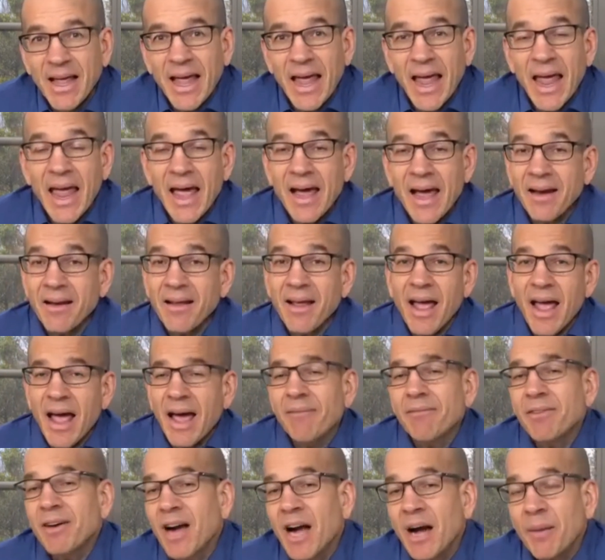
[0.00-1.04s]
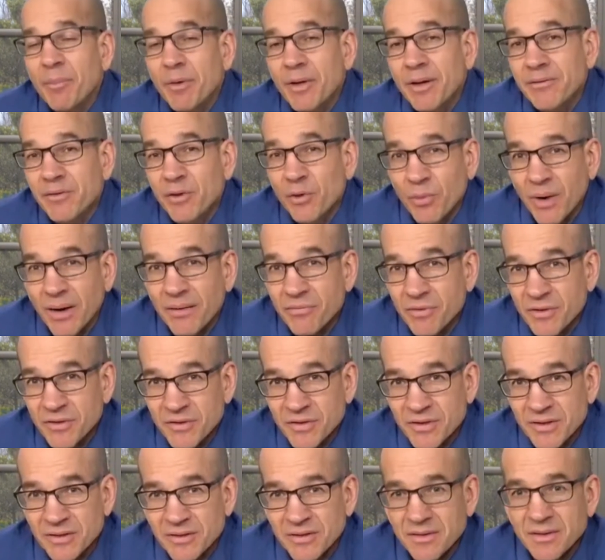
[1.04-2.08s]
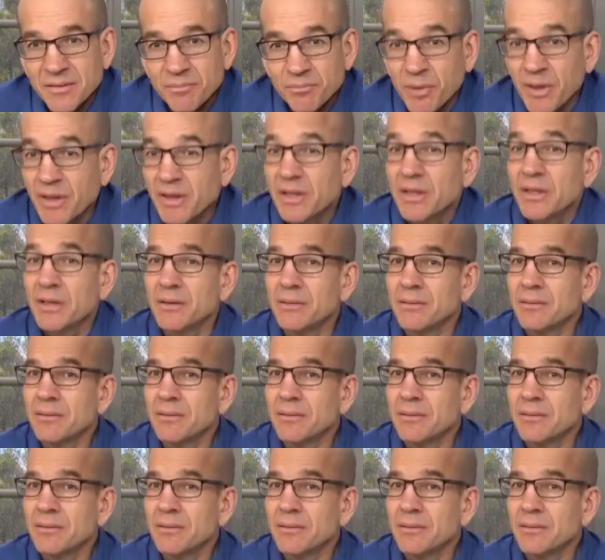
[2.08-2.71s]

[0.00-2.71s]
And have a copy of your references. But